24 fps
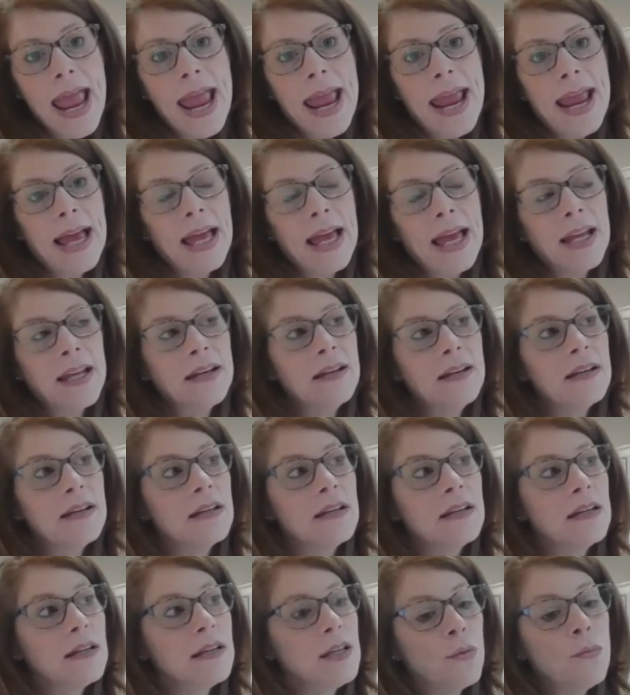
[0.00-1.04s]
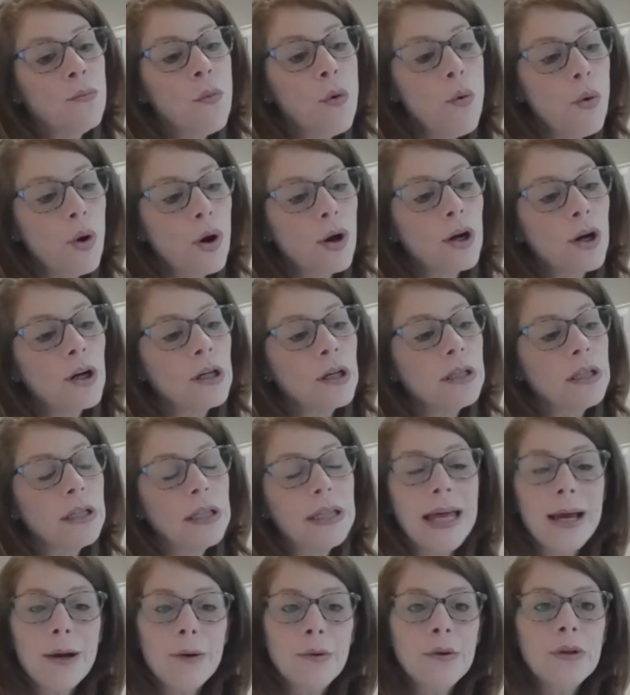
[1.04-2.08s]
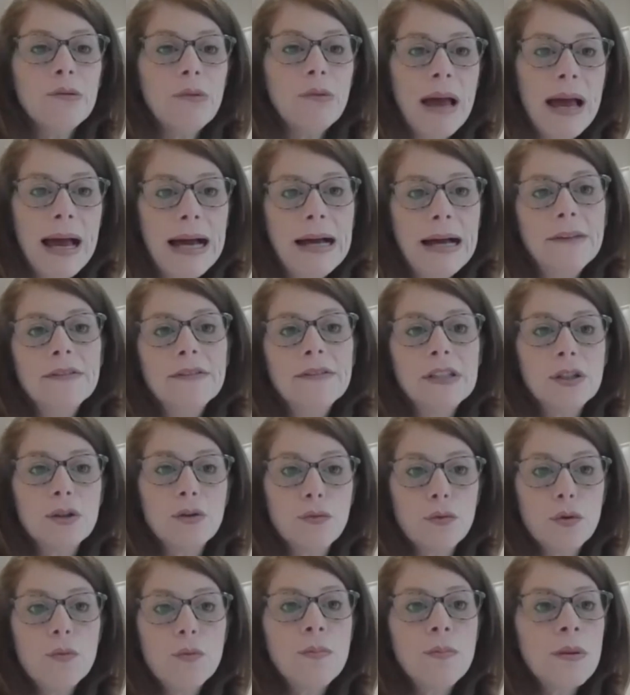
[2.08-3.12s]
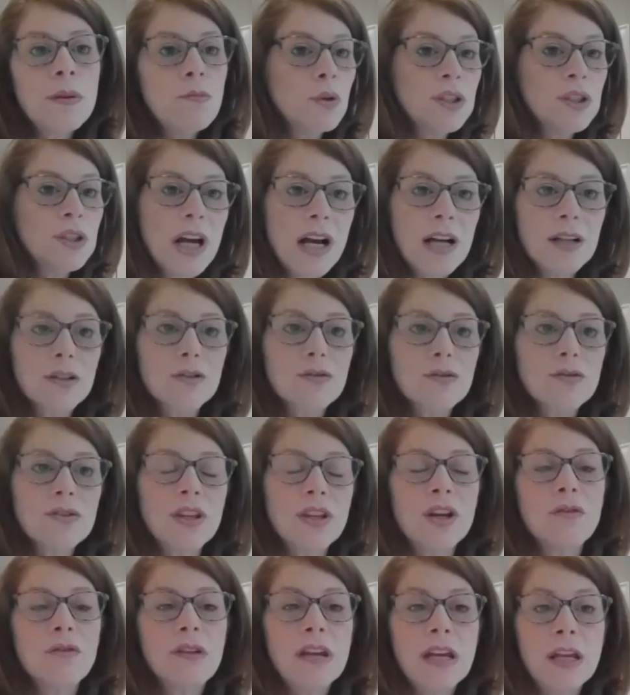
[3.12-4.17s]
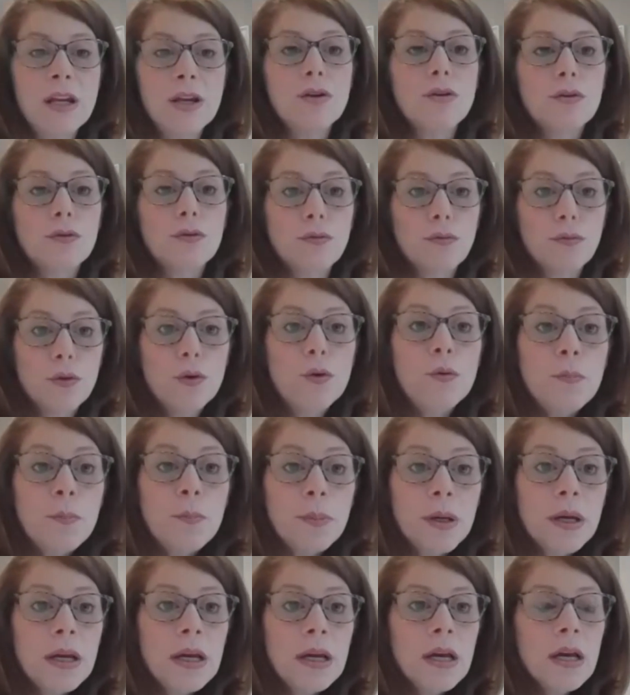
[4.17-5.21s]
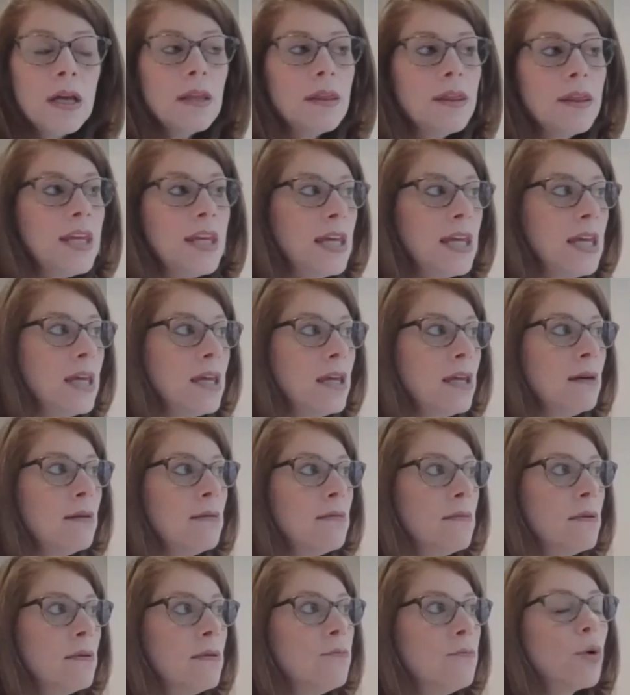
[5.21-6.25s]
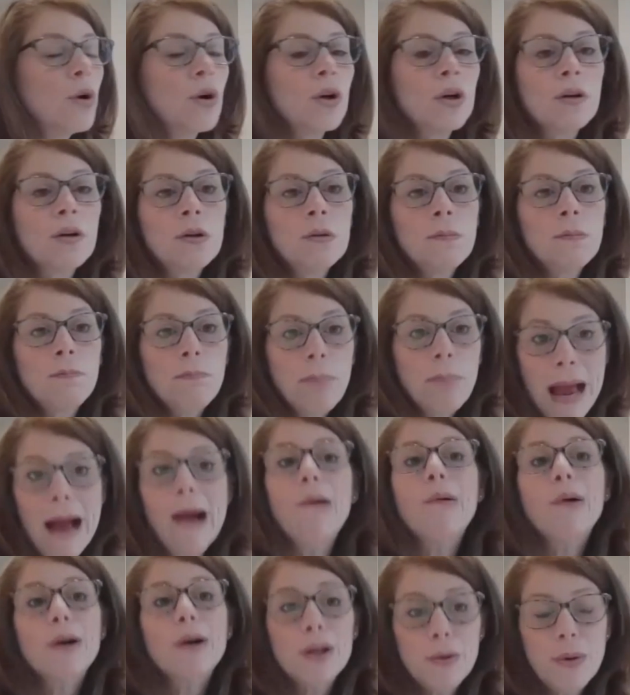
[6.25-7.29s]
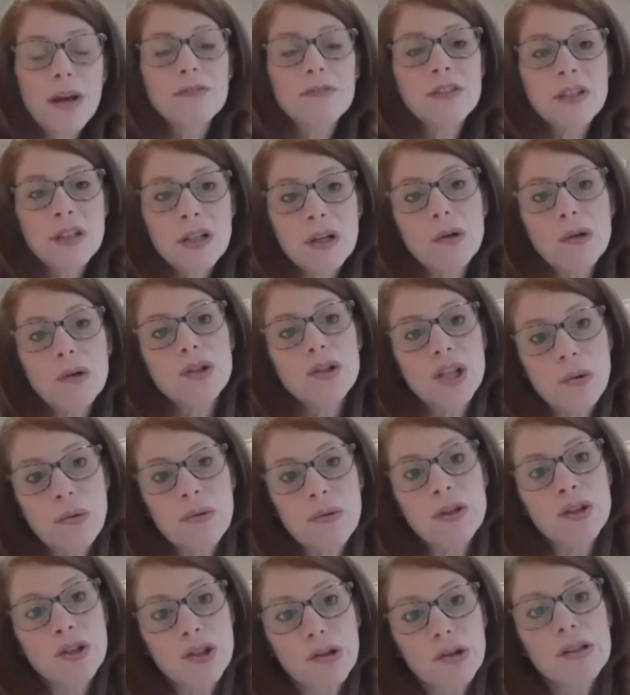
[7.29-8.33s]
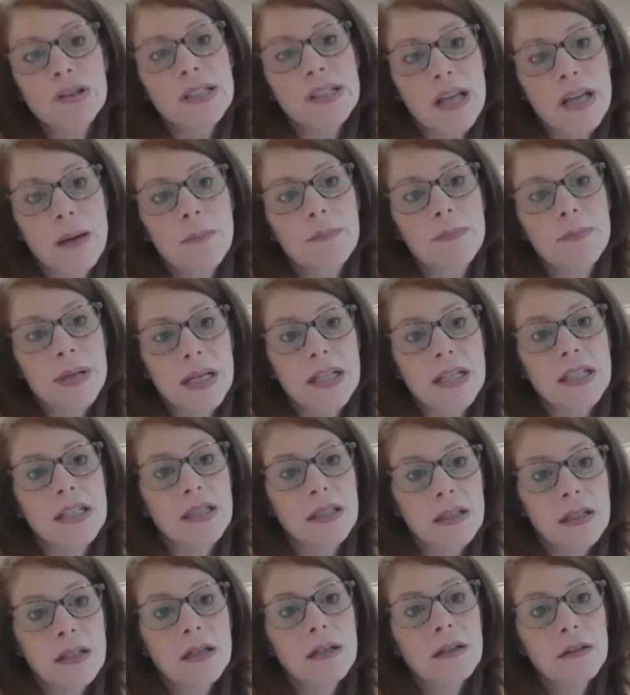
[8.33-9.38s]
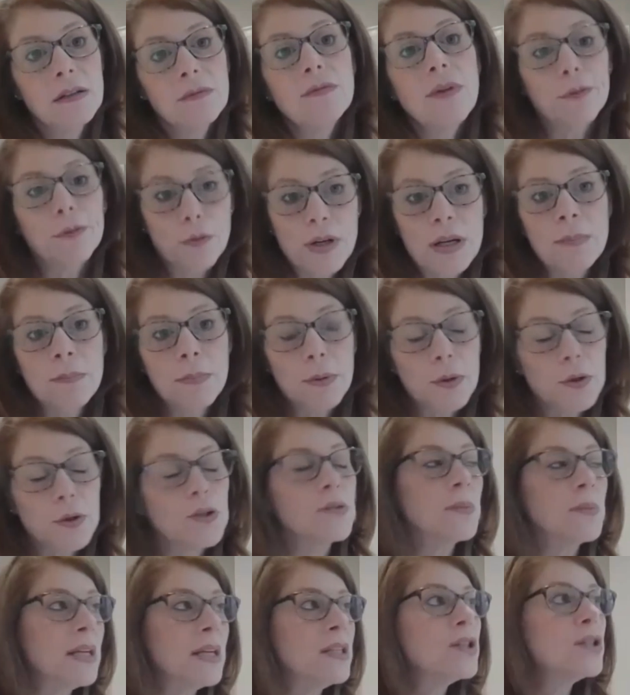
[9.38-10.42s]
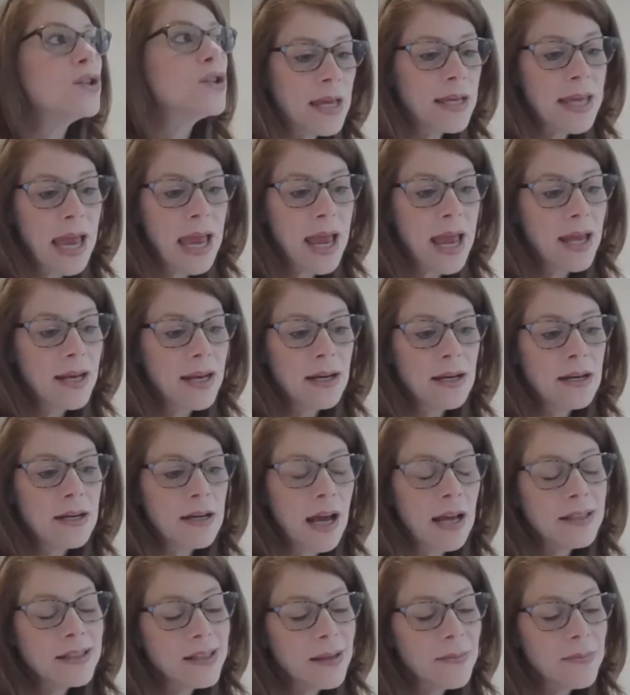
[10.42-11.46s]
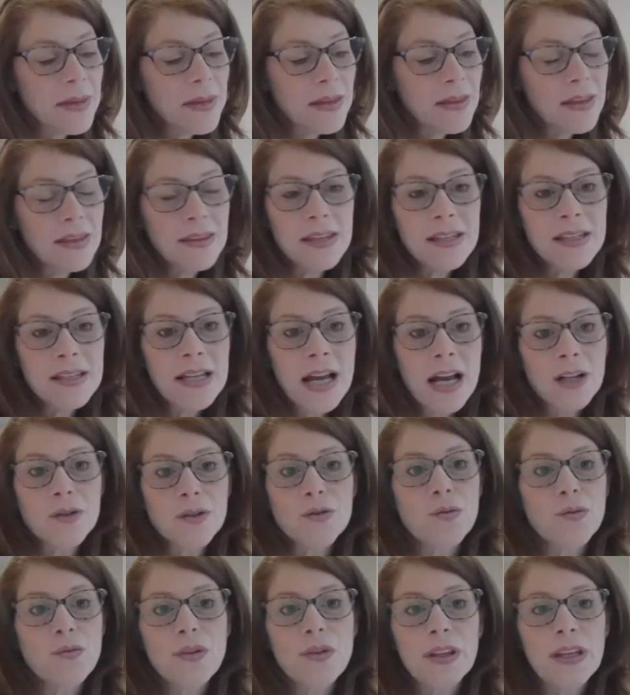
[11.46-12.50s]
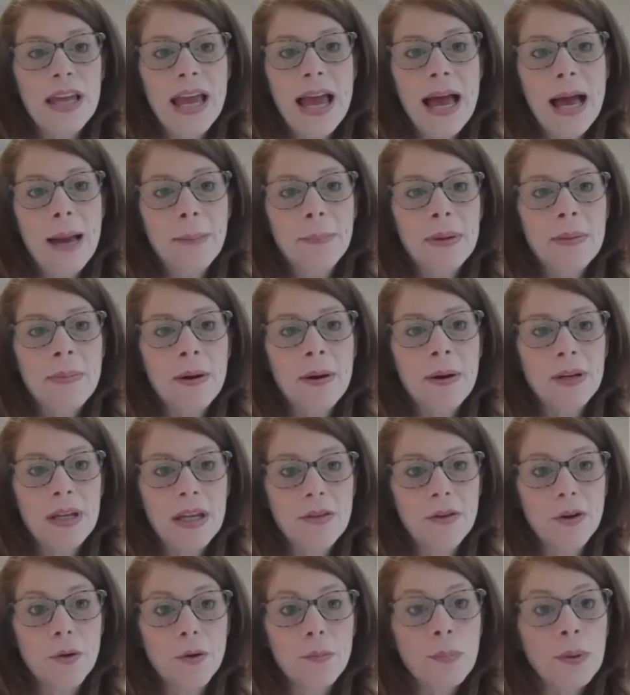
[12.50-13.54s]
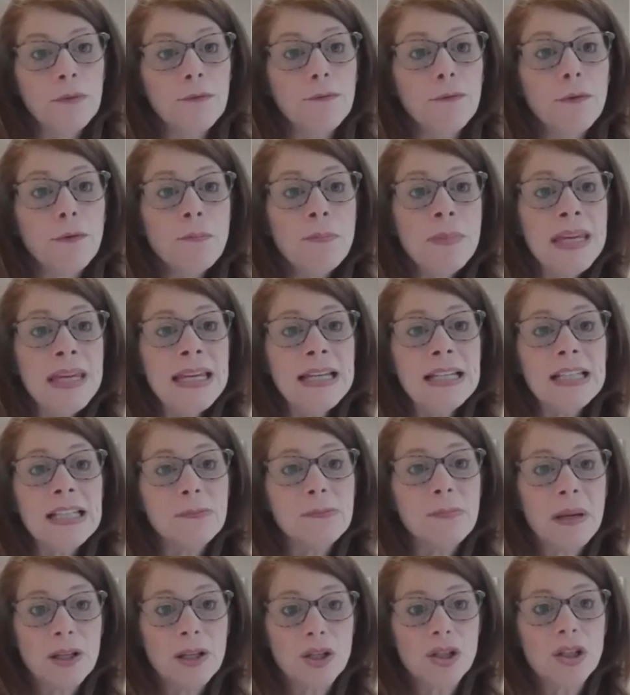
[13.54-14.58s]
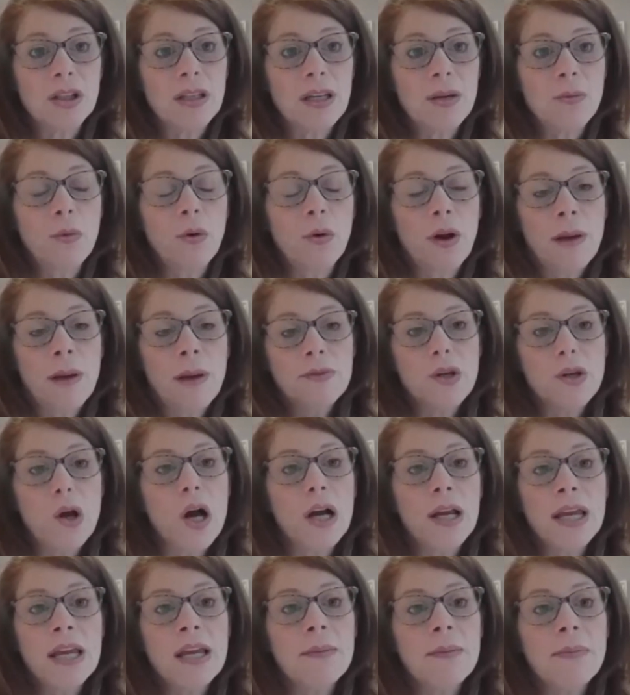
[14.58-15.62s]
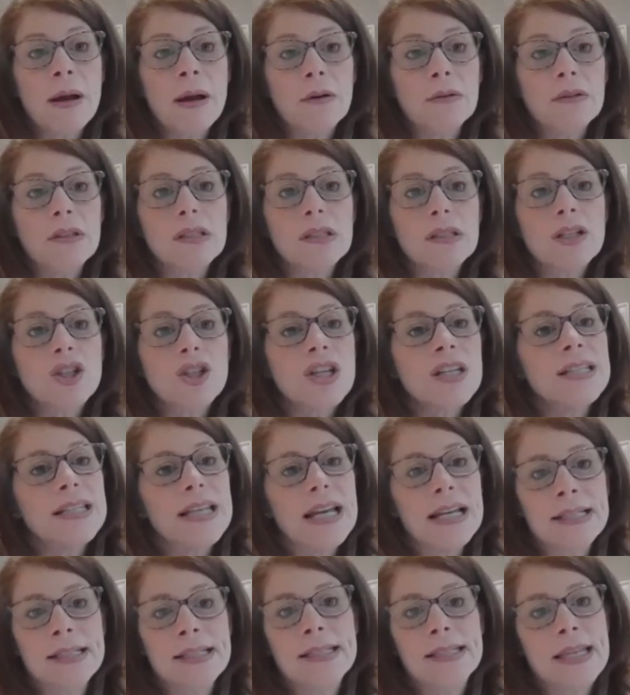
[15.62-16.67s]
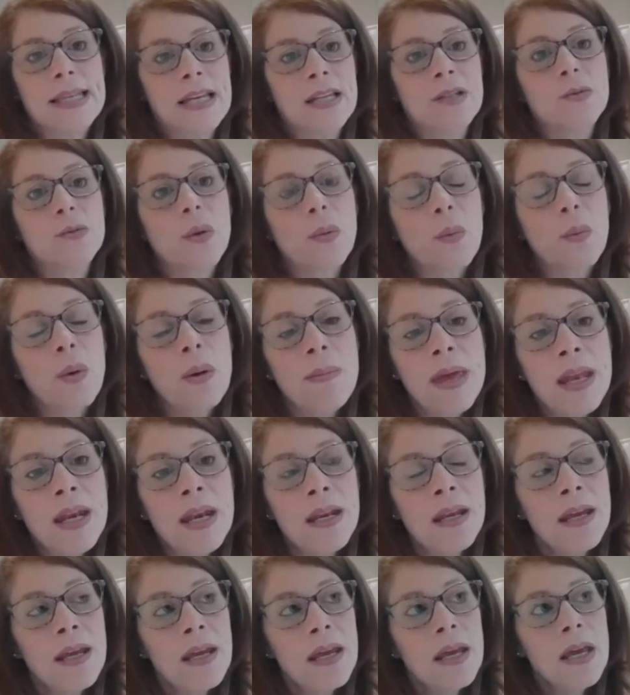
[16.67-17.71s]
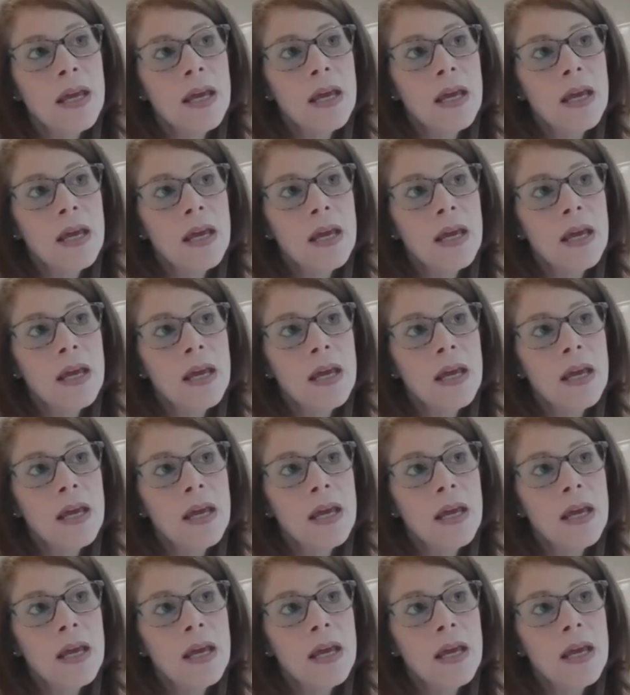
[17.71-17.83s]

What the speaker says: And the more clout you have as a group, the more doctors that are in your group, the more power you have to negotiate with insurance companies for reimbursement. Again, not something that the doctors were really happy about either. But for me, especially where I'm talking about such intense things with women,